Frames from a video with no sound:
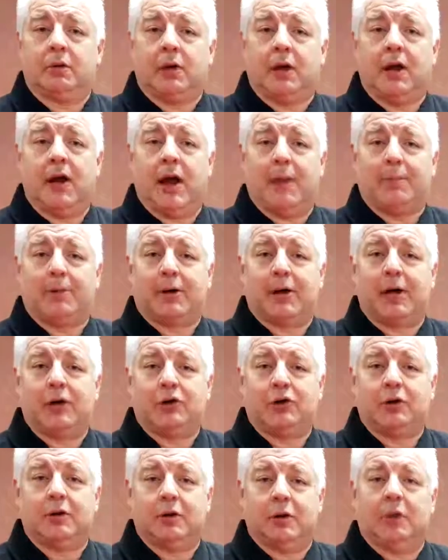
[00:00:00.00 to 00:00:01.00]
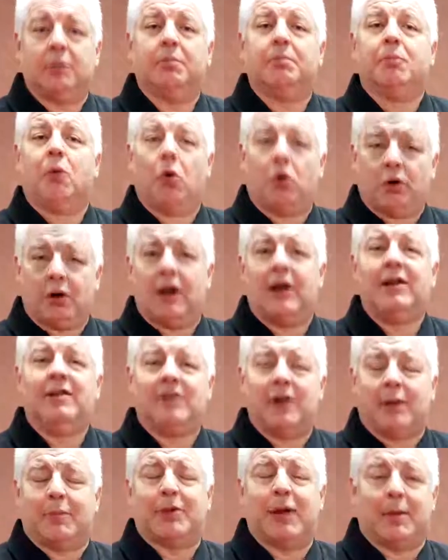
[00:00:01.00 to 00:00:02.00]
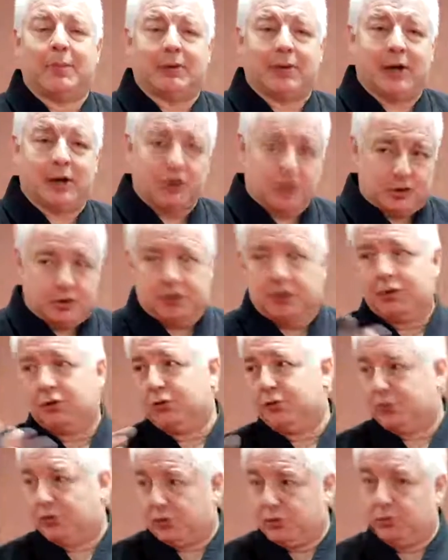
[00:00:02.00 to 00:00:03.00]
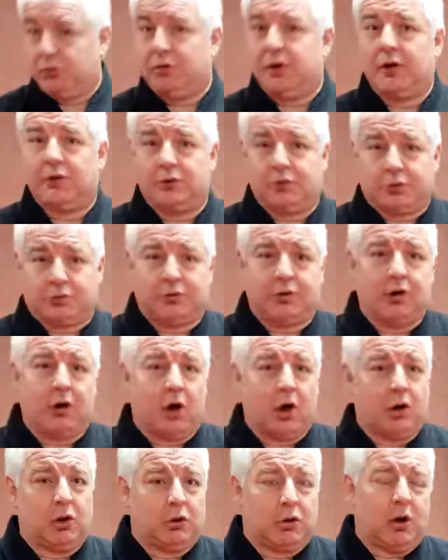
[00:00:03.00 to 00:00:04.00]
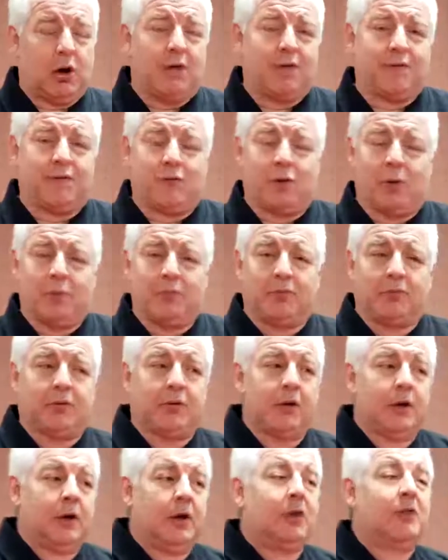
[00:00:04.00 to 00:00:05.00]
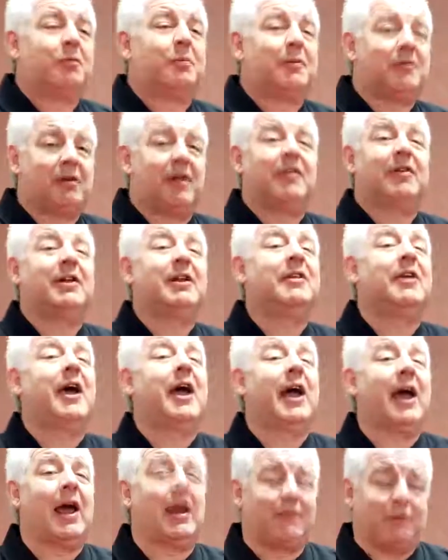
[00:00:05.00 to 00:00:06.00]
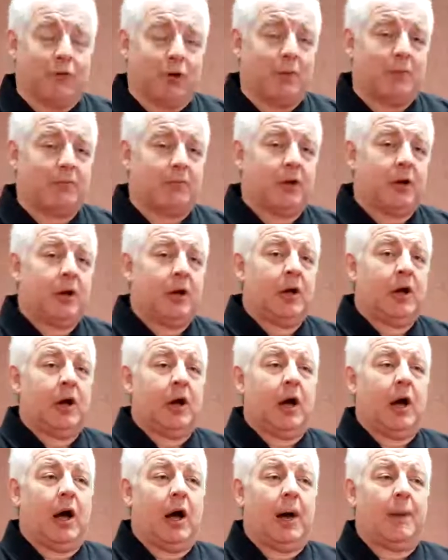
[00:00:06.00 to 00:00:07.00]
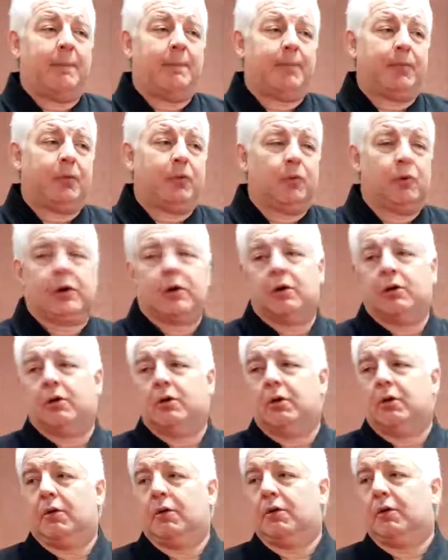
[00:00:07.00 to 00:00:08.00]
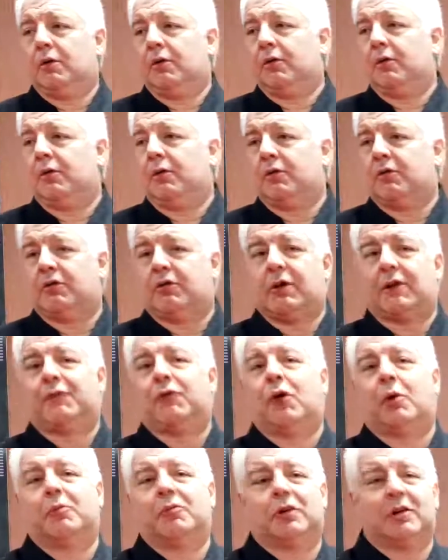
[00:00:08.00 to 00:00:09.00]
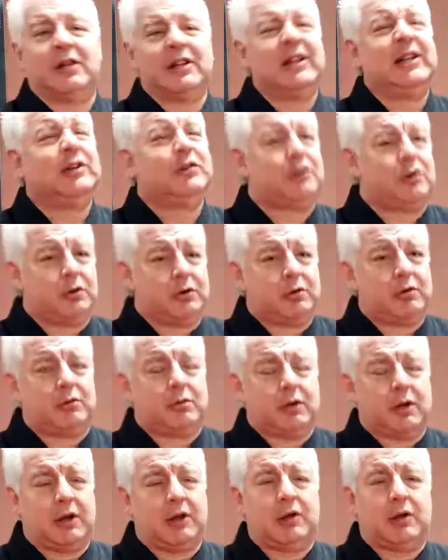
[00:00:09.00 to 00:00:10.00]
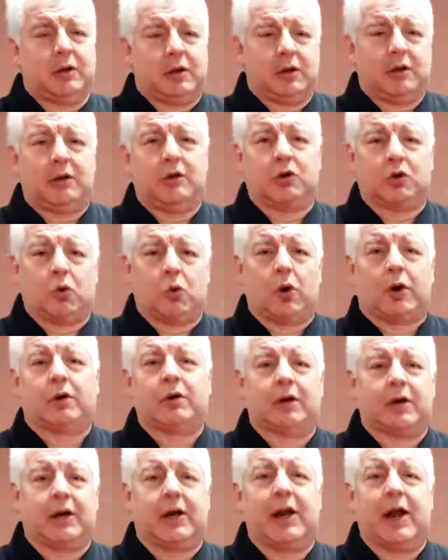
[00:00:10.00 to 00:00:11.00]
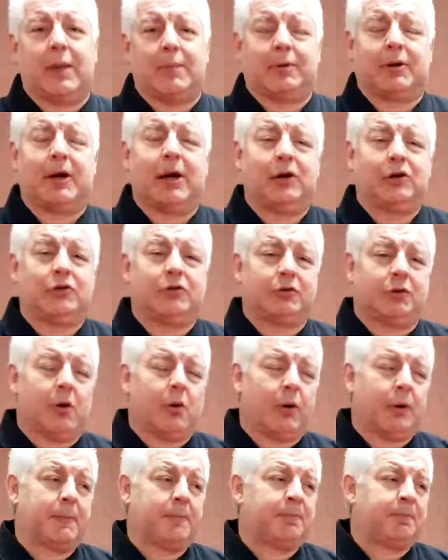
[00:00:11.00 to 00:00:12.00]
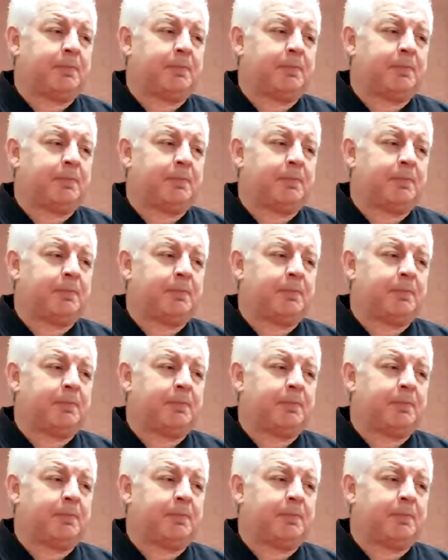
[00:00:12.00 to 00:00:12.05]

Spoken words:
an application, a more in-depth application. Then do 2, then do 3, all the forms, specifically the hand forms. The stick forms are a little easier and a little quicker to get applications going.